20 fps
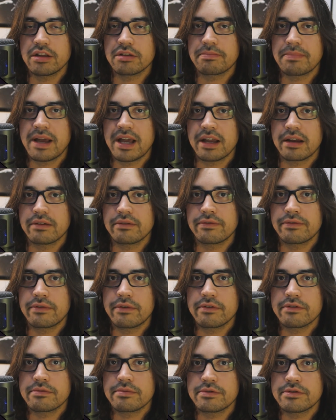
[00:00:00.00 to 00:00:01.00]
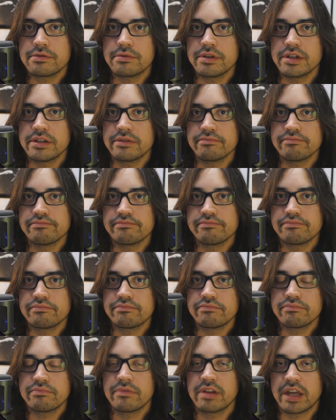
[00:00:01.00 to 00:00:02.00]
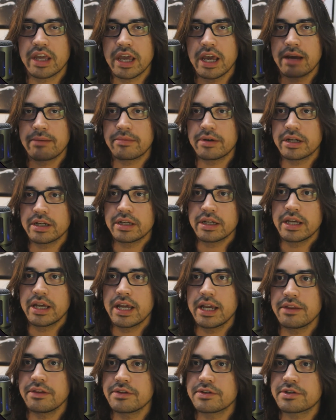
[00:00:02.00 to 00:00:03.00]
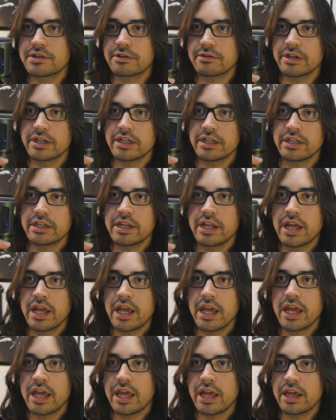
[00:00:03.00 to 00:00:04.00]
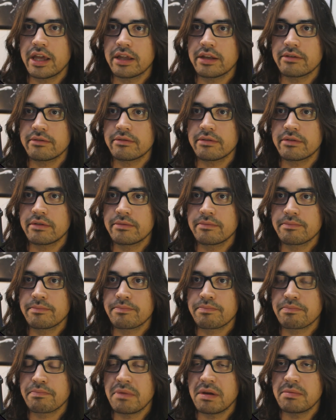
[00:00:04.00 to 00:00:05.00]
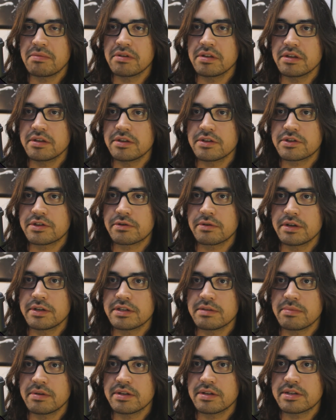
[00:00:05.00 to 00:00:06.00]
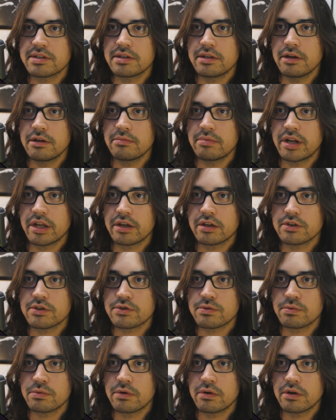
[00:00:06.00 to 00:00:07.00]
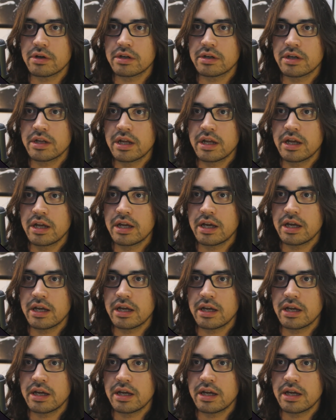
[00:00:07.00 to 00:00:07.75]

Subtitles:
I look back and forth between the camera and the screen, and maybe the screen's a bit slow, but I could have sworn